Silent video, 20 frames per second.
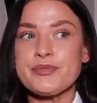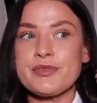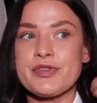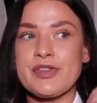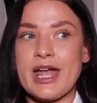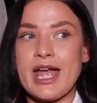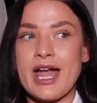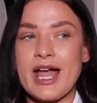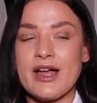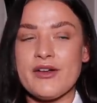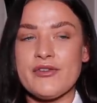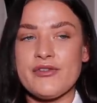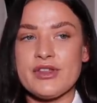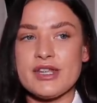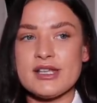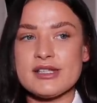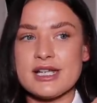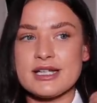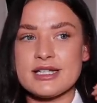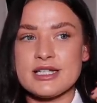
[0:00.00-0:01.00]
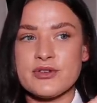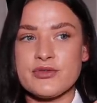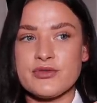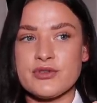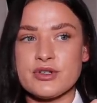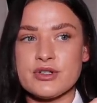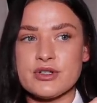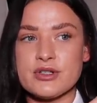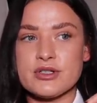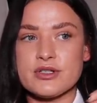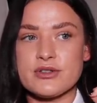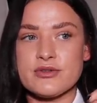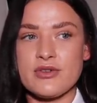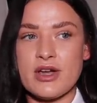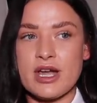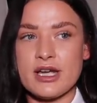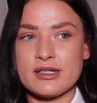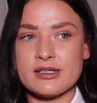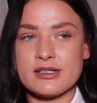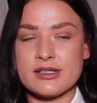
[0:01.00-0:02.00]
they have these like different
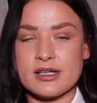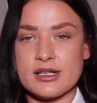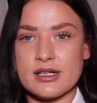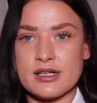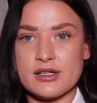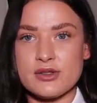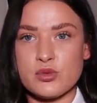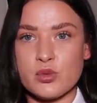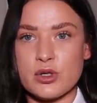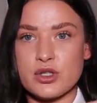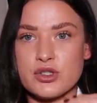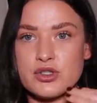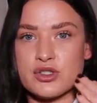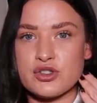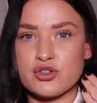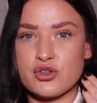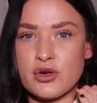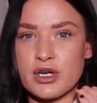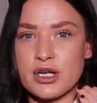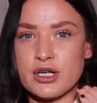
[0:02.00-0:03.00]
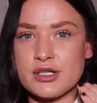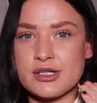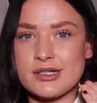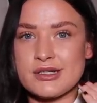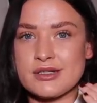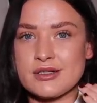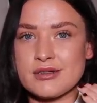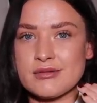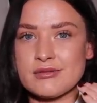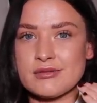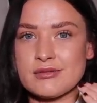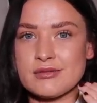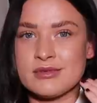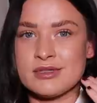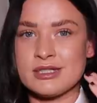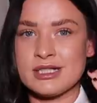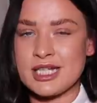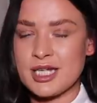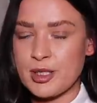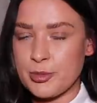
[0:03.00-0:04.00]
devices which triggers
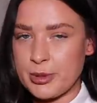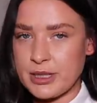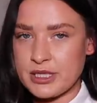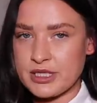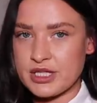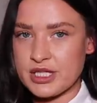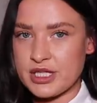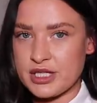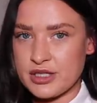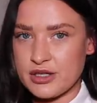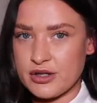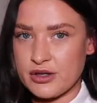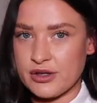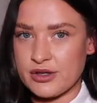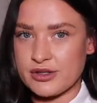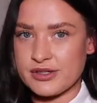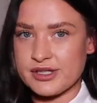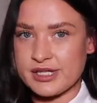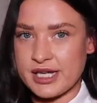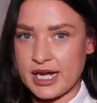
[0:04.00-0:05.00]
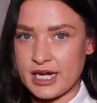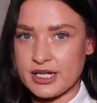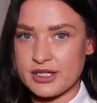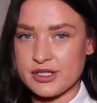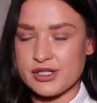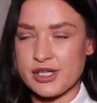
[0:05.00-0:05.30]
deep into your skin.